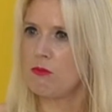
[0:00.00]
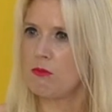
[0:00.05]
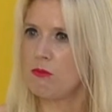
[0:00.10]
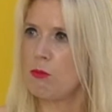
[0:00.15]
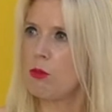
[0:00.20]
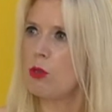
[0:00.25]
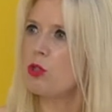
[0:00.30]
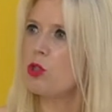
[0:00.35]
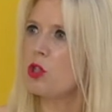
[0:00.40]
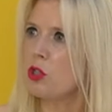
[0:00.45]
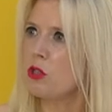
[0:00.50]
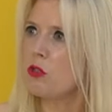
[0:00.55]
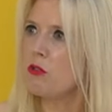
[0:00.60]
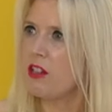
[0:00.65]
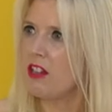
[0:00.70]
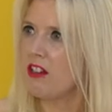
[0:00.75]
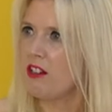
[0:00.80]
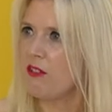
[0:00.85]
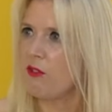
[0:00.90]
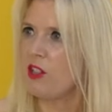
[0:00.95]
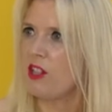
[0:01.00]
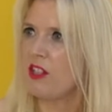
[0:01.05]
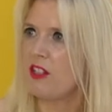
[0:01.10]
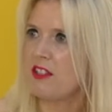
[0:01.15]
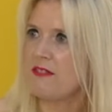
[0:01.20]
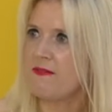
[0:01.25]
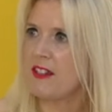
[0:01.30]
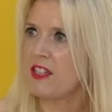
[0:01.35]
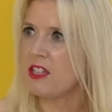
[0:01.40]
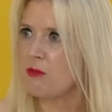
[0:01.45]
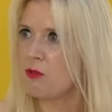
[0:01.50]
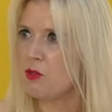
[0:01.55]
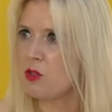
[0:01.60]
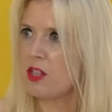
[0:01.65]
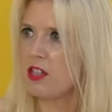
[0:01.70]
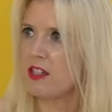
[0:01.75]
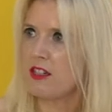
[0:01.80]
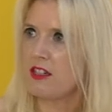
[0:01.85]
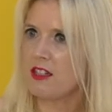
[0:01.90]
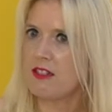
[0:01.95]
what to do now. I've learned the festival
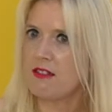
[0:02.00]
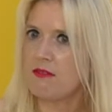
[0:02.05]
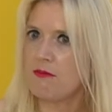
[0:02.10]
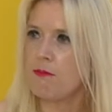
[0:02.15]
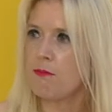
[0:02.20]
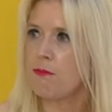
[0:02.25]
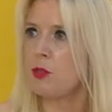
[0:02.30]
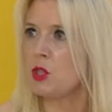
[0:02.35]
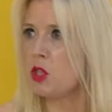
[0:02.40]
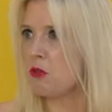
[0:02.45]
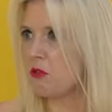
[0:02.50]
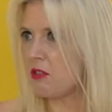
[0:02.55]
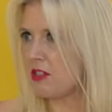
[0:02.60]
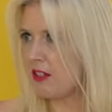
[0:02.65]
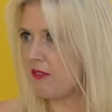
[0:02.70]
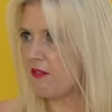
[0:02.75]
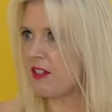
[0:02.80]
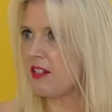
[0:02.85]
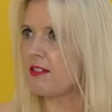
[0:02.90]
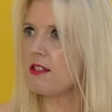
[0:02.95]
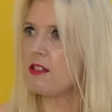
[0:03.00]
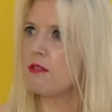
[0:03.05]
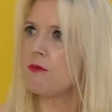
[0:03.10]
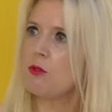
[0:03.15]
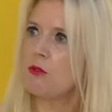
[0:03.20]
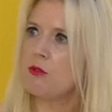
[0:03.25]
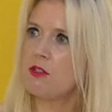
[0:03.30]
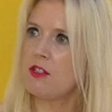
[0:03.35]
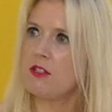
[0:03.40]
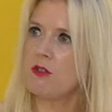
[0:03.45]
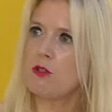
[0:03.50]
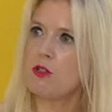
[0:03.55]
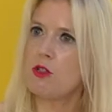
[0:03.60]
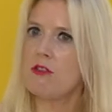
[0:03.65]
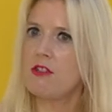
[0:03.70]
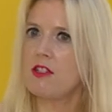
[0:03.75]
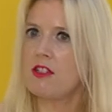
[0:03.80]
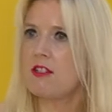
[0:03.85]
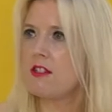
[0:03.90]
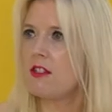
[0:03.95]
circuit, producing festivals, and
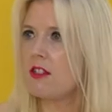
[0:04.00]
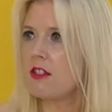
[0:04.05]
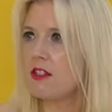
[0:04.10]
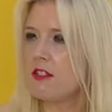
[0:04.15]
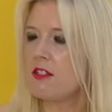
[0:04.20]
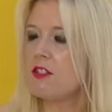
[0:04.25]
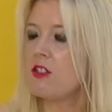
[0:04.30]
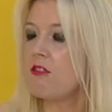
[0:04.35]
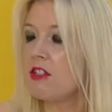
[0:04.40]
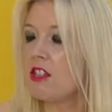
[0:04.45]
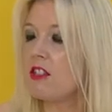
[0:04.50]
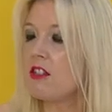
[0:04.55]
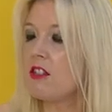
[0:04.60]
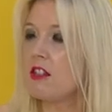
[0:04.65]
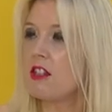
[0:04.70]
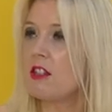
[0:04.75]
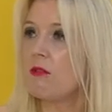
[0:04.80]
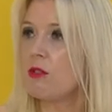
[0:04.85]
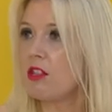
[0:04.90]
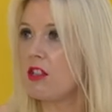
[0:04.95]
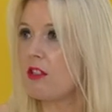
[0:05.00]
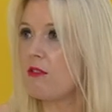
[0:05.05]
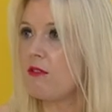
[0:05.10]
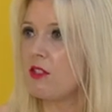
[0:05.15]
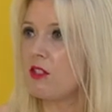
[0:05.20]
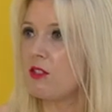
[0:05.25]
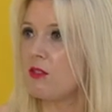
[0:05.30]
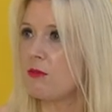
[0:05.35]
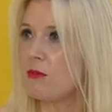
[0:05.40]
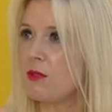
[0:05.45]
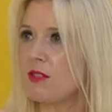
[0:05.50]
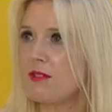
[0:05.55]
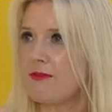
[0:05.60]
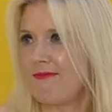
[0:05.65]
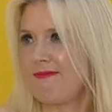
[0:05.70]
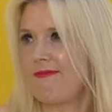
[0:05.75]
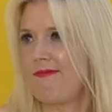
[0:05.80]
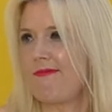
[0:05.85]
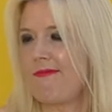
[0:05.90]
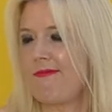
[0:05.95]
touring the, cir- touring the circuit with other films.
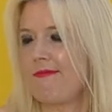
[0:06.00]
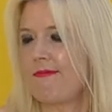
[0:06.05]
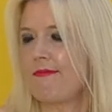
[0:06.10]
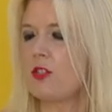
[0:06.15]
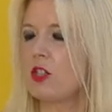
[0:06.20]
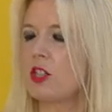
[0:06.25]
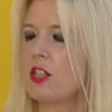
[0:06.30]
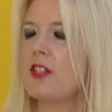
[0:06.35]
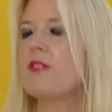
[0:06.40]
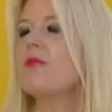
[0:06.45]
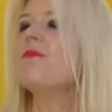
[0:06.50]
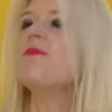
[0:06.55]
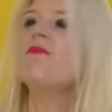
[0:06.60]
Mm. So.